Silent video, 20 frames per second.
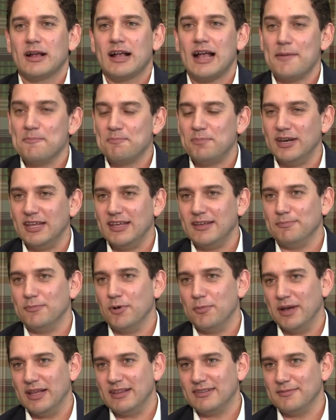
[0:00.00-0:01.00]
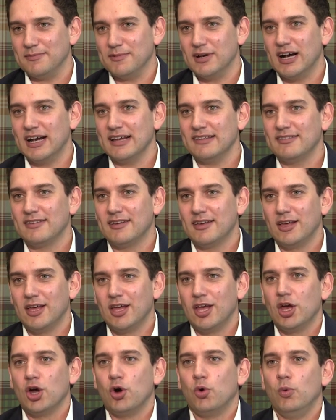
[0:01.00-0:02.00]
company momentum guys.
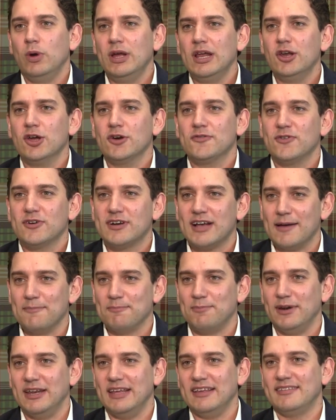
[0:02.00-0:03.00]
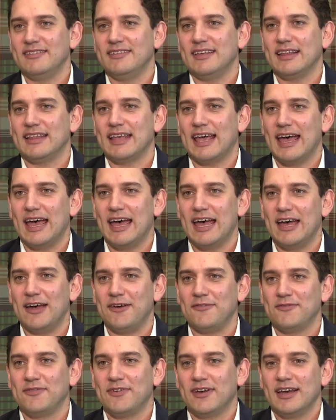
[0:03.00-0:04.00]
We look for companies that
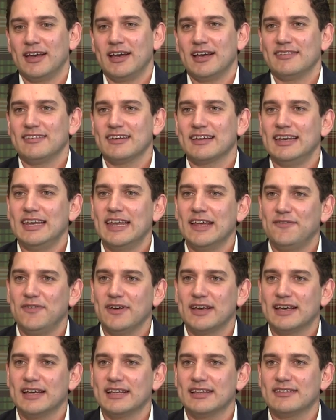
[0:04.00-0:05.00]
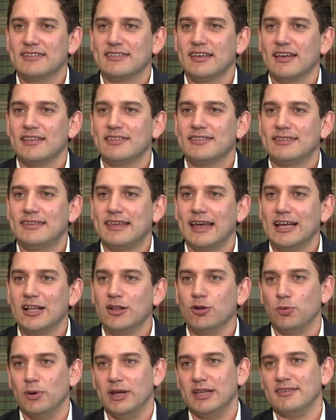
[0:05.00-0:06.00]
have significant
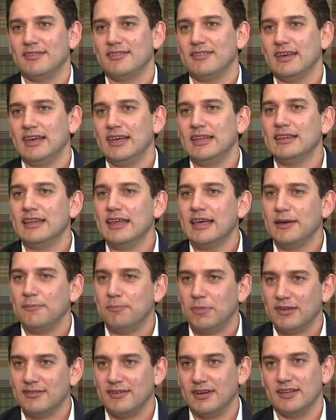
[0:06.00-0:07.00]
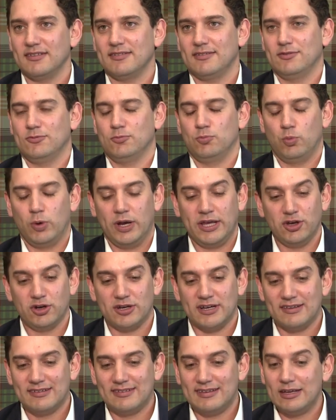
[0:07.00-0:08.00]
tailwinds in their business, where you
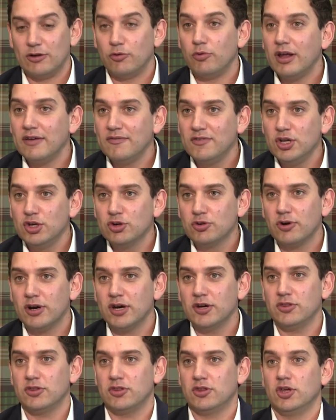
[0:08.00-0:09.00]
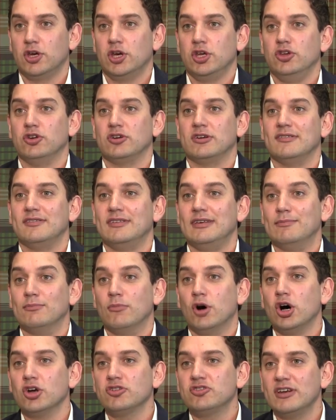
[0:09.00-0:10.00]
can see revenue growth, you can see
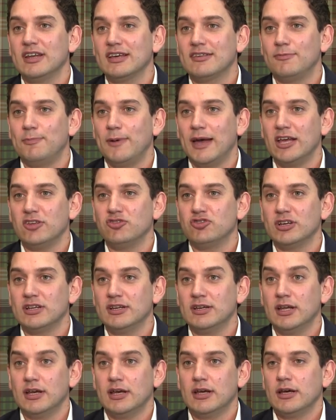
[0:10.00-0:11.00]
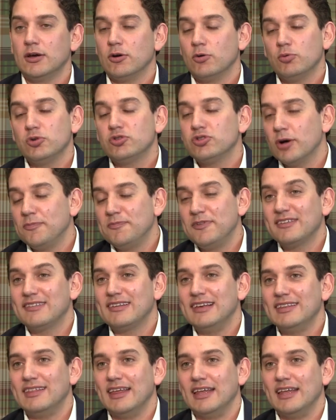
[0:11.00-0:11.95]
margin expansion, which obviously